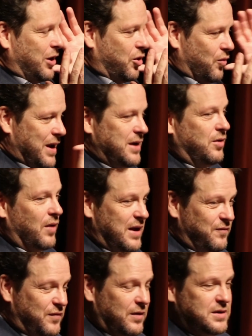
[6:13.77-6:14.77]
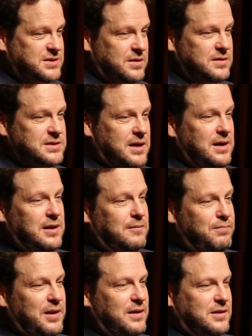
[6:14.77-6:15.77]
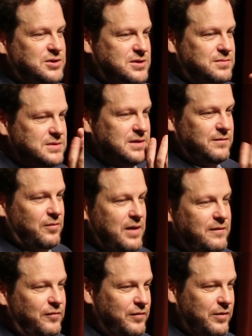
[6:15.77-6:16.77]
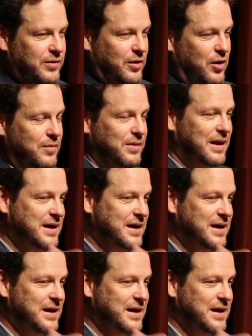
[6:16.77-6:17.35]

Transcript: a great, great, very serious Canadian play that just received a rave review in the Globe.